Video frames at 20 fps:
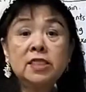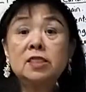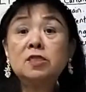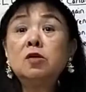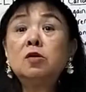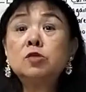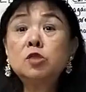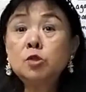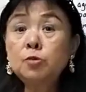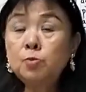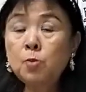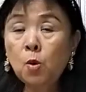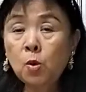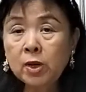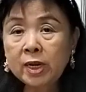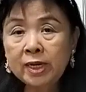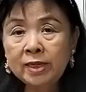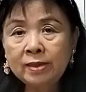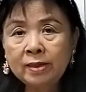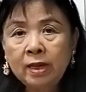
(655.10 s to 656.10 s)
has not
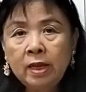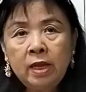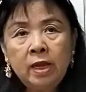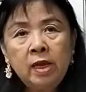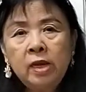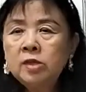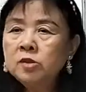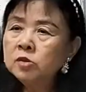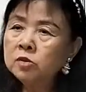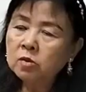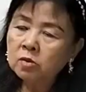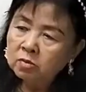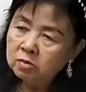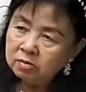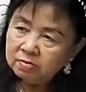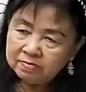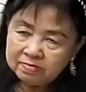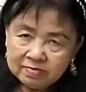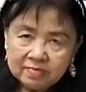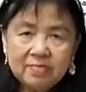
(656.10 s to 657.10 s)
spoken,
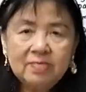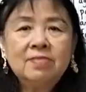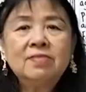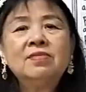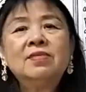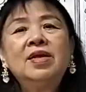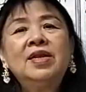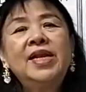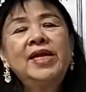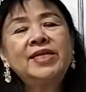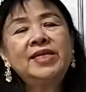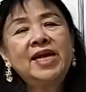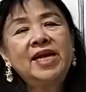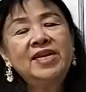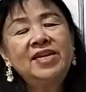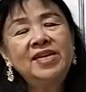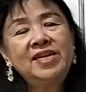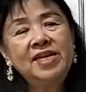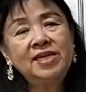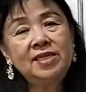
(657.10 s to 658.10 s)
so let
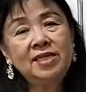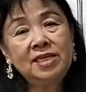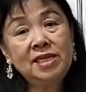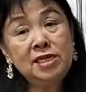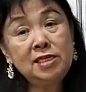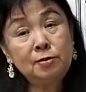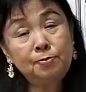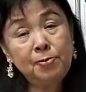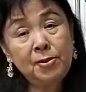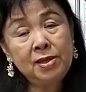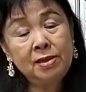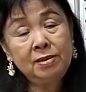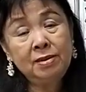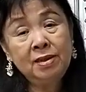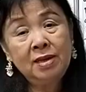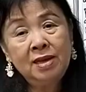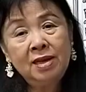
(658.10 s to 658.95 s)
candidate D speak.